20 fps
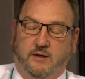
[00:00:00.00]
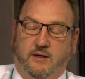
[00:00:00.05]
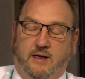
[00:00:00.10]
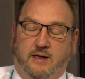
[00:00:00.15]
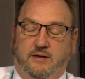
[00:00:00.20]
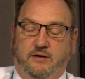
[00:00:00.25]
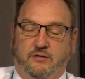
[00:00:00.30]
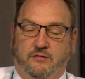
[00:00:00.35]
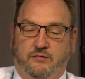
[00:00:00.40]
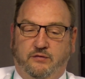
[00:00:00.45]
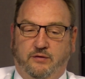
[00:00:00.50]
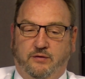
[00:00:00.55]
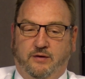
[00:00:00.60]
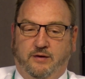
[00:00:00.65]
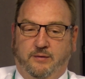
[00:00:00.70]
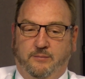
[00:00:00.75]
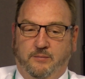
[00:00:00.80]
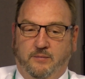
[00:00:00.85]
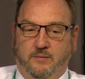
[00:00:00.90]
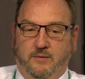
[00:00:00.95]
and this year
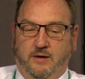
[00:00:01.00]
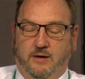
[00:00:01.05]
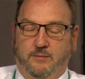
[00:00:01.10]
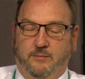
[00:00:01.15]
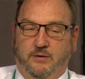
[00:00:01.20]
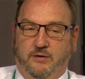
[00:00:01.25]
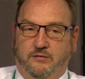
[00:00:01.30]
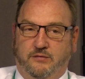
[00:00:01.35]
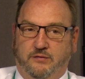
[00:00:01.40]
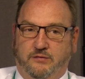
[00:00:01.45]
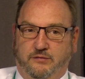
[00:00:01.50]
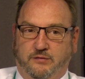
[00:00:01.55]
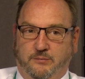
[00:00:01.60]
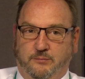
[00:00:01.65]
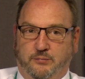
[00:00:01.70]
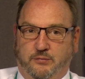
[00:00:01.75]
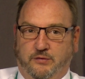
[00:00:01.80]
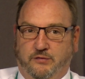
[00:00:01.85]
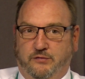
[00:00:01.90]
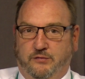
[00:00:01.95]
I'm an
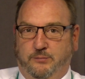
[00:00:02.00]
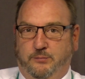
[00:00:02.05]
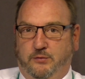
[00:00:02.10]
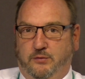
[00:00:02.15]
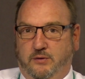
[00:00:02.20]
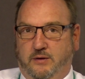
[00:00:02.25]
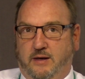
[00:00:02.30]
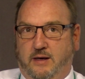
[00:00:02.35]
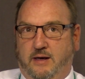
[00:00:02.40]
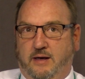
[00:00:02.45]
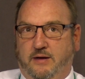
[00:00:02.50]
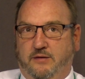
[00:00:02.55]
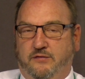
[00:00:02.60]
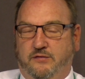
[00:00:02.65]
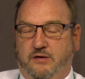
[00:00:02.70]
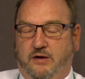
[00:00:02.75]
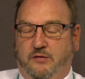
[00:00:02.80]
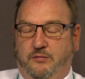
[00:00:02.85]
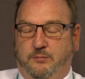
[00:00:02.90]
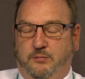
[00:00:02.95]
assistant principal at
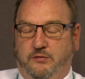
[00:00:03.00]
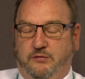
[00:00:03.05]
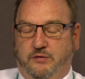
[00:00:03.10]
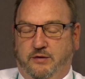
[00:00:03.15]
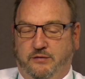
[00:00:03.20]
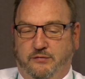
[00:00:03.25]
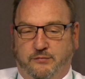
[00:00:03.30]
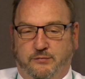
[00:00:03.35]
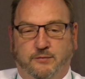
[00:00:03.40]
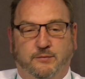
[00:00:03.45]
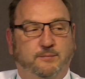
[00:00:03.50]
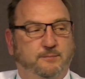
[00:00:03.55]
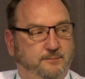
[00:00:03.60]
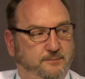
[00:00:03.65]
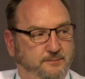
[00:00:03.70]
Southbridge High School.